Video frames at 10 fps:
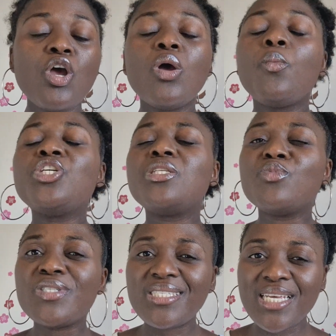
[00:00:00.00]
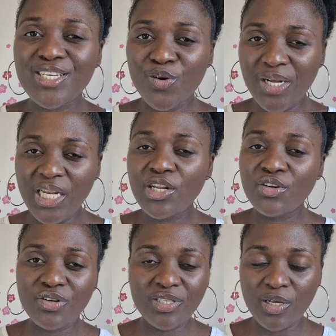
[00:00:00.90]
which is the most senior clinical
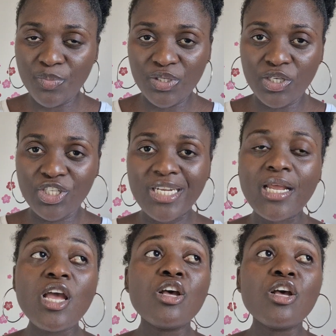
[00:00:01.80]
nursing position.